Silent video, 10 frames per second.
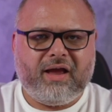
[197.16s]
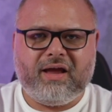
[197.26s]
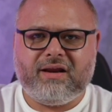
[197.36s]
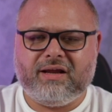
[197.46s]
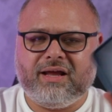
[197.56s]

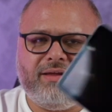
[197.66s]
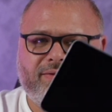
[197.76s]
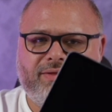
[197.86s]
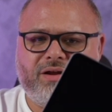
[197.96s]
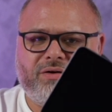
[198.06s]
It
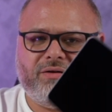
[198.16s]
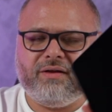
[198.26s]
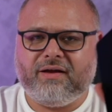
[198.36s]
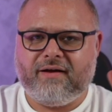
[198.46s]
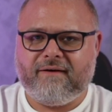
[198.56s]
can
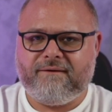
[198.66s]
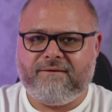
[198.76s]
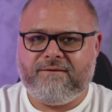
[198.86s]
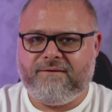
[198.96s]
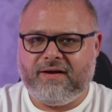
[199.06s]
literally
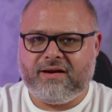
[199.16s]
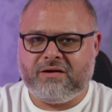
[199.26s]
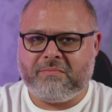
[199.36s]
fit in